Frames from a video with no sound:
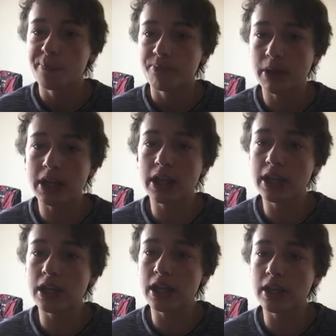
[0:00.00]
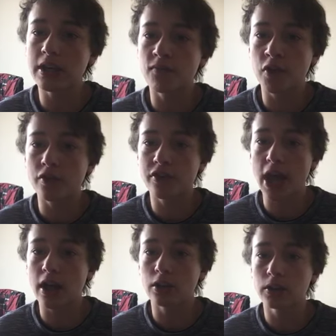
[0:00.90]
but he converts
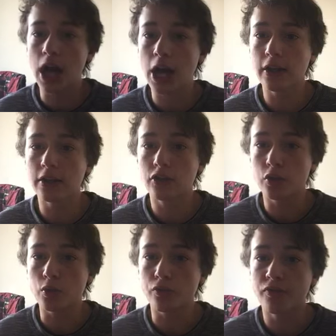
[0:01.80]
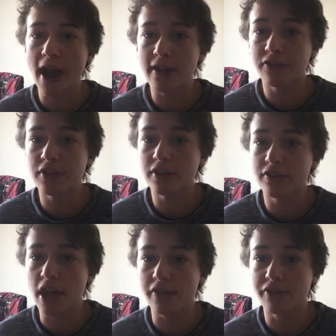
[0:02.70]
that a lot into
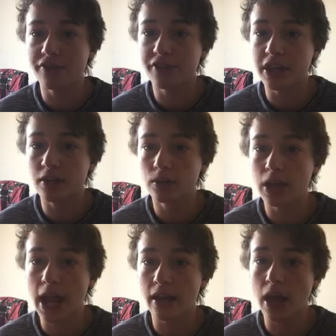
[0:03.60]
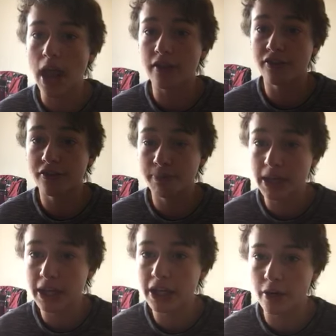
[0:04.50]
fastness and skill and
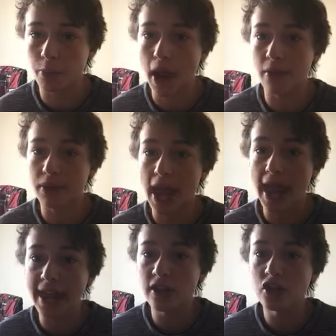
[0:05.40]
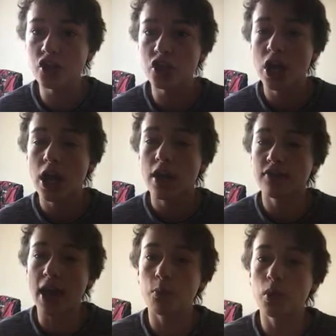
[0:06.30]
speed around the edge
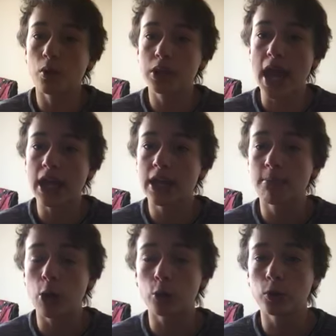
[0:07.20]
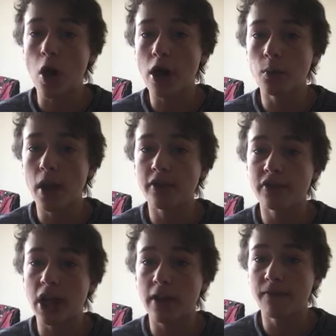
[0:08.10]
that will get him a long ways
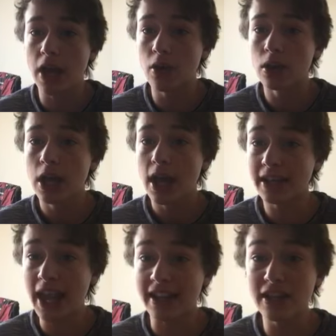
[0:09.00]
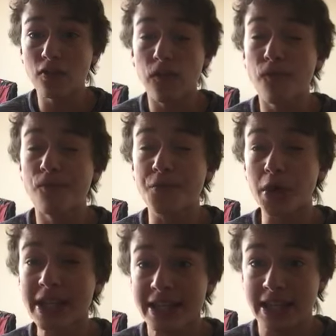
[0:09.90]
in the NFL. Again, he's
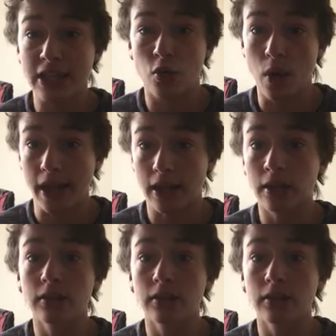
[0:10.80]
freaky quick.